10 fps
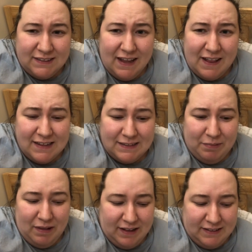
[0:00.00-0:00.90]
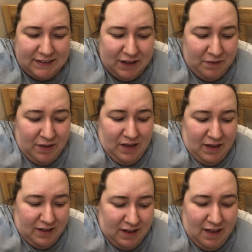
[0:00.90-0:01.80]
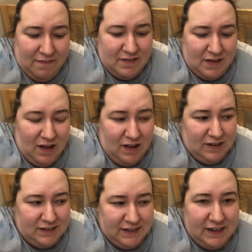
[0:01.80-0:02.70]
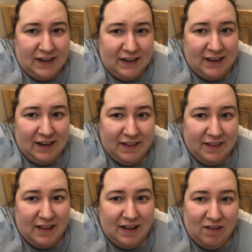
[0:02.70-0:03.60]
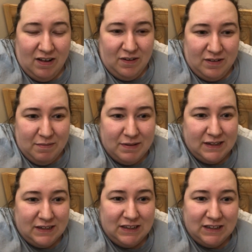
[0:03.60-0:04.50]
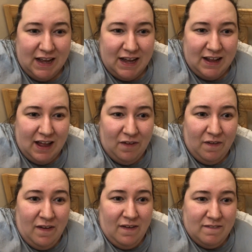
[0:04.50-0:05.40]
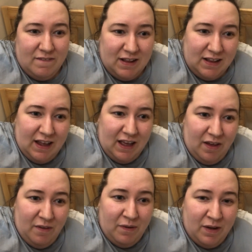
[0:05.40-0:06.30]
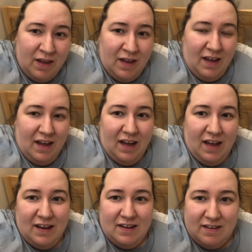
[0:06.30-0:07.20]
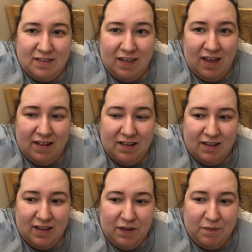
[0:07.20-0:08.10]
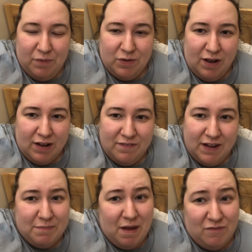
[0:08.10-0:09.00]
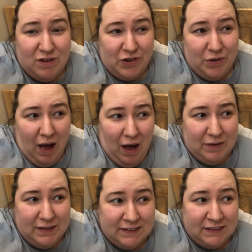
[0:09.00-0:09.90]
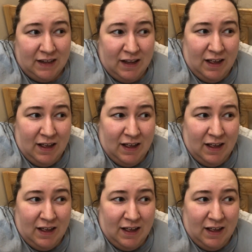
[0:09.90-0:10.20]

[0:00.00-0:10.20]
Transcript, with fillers: So yeah, that's the plan. So have our dinner and then I've got to go get my stitches taken out, Bid Leo, and then um, we're trying to feed him every two hours.